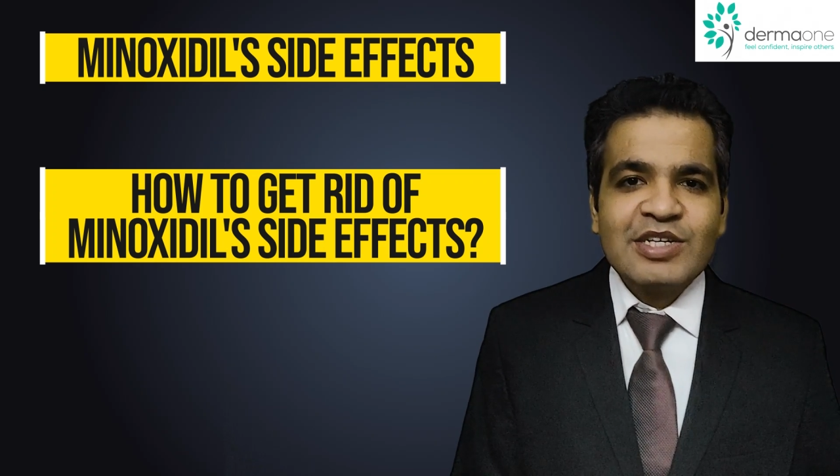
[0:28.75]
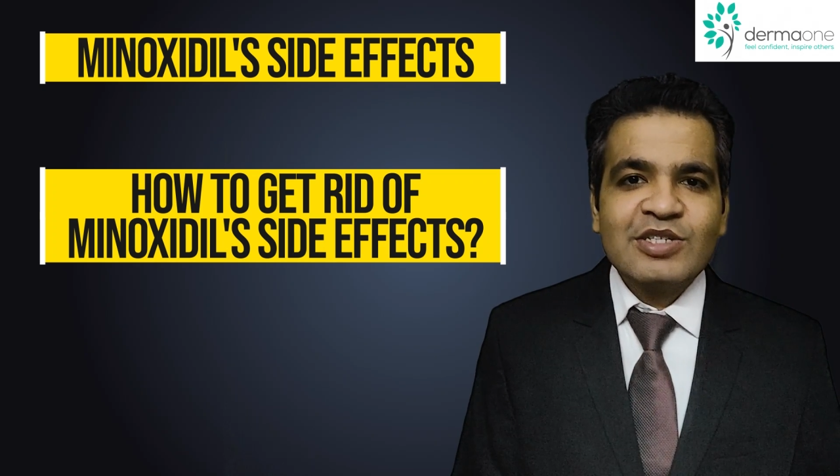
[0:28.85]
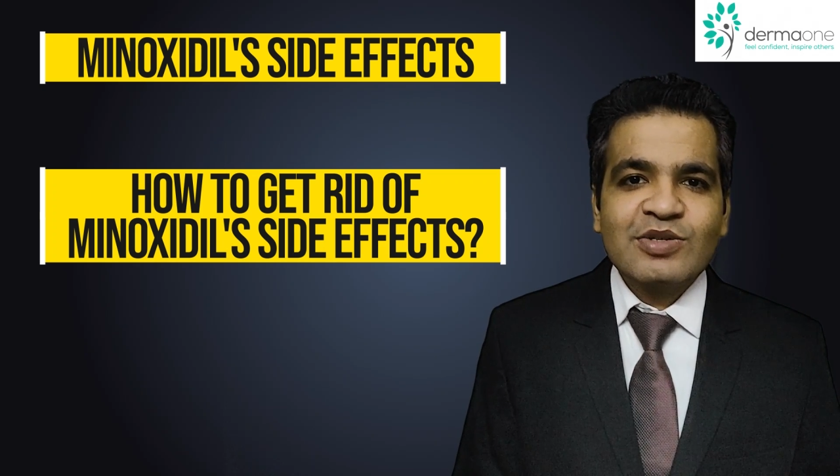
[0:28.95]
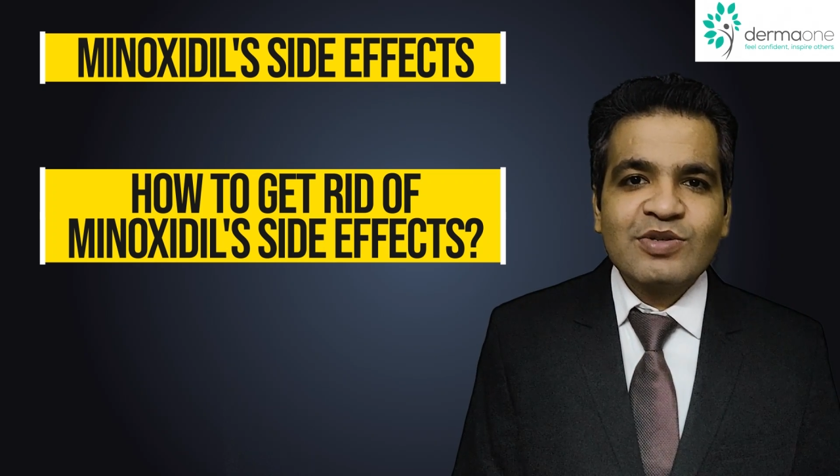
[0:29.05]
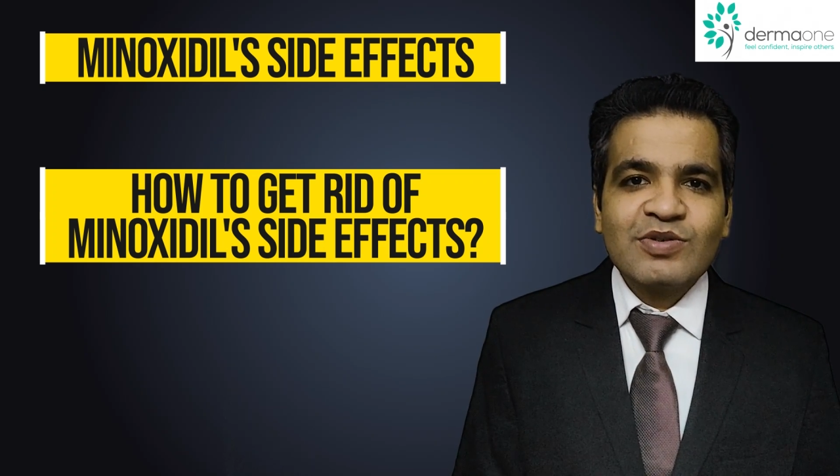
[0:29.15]

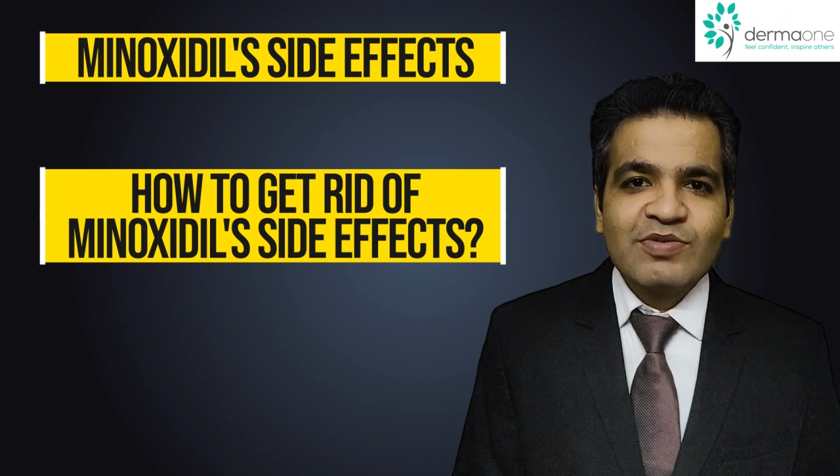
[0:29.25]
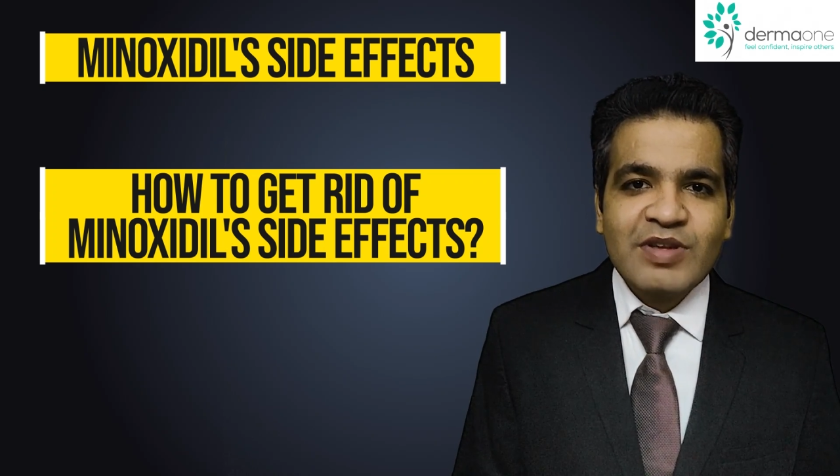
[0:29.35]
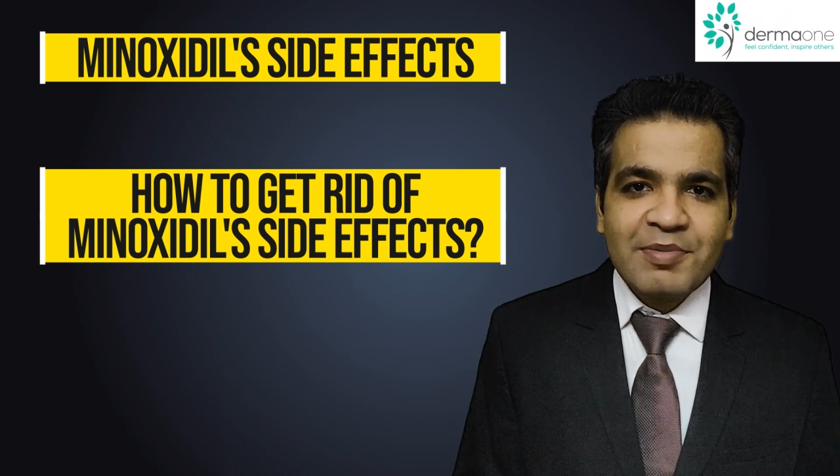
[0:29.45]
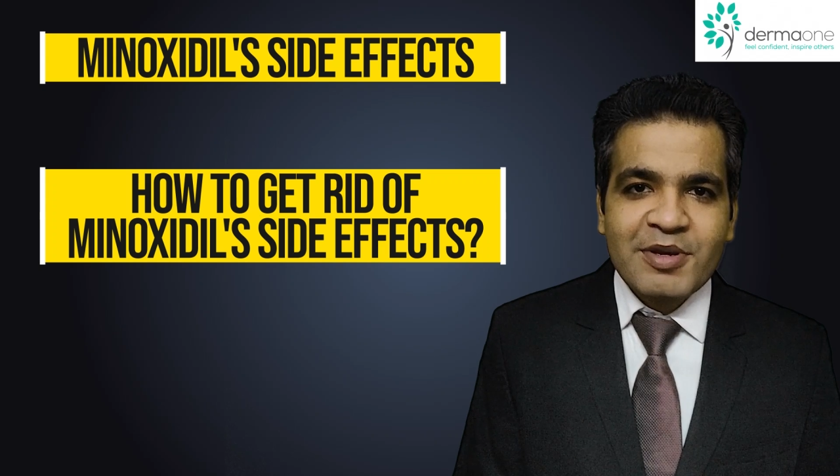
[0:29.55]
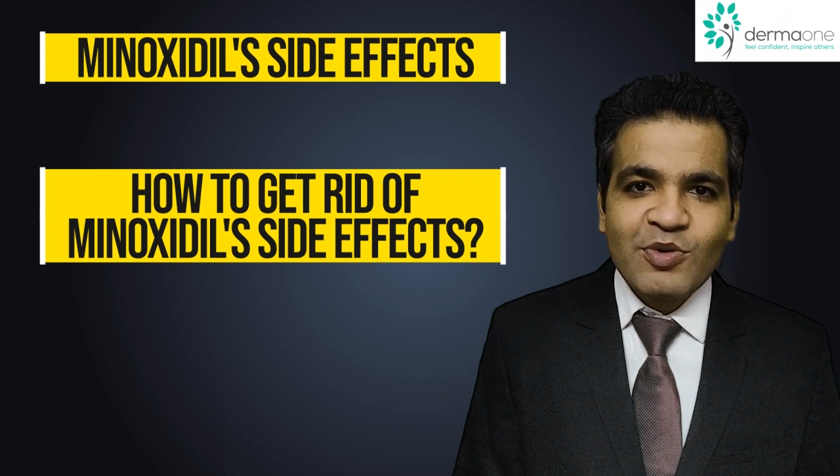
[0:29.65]
So
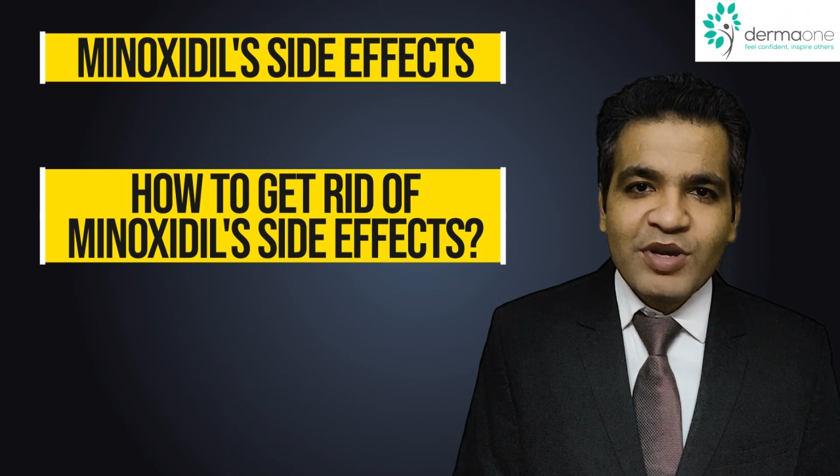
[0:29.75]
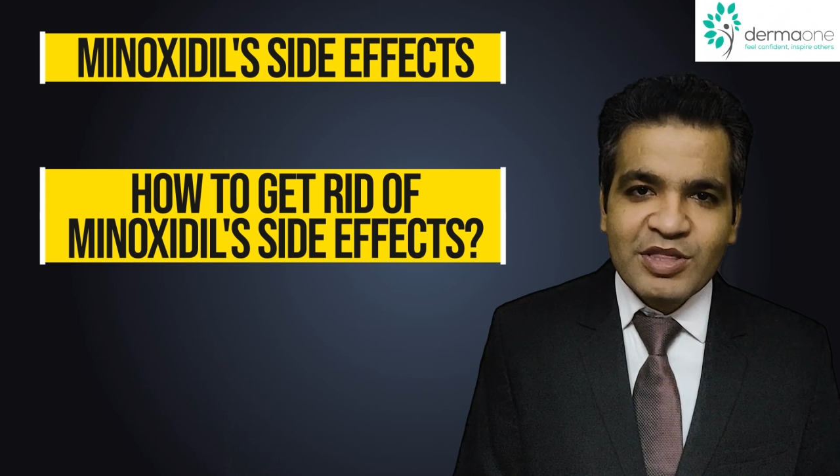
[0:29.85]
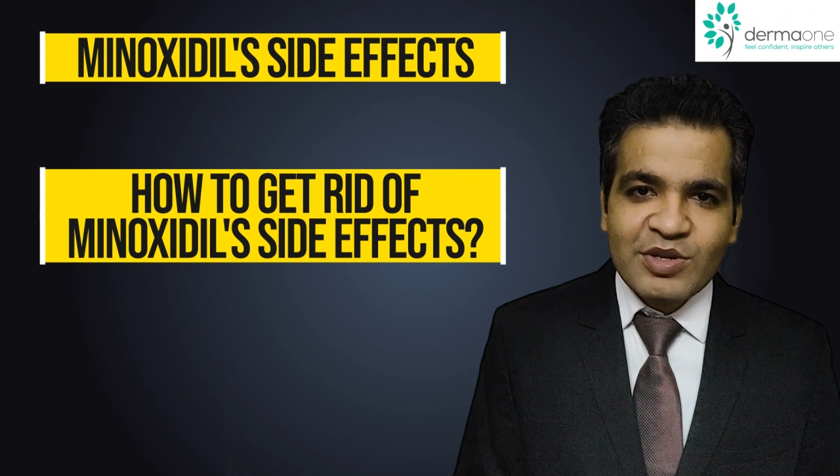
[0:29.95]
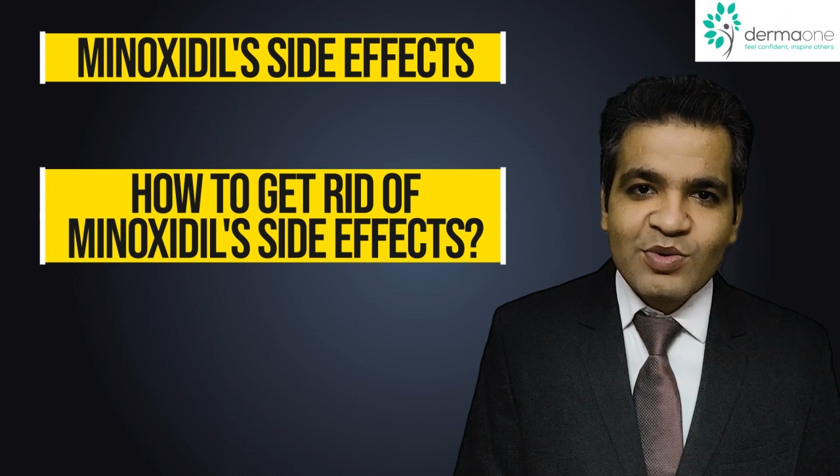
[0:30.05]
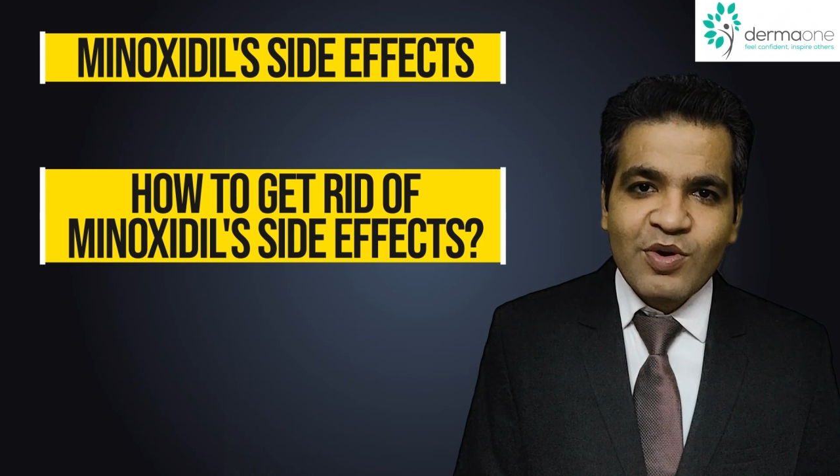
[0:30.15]
we'll be
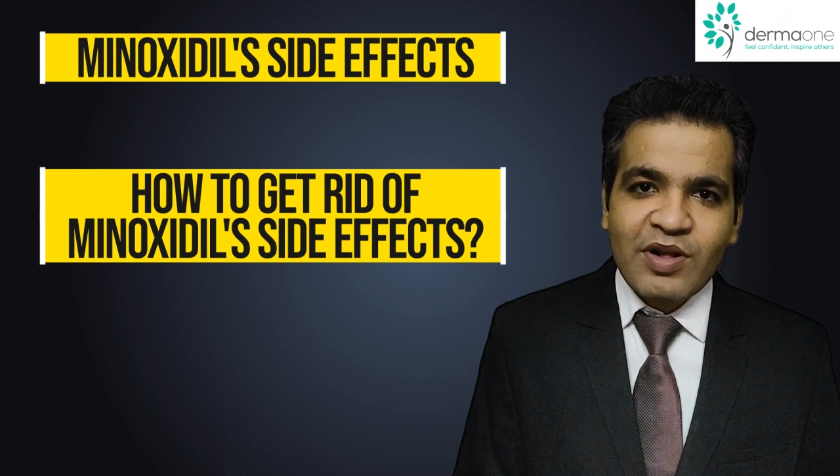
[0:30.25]
going through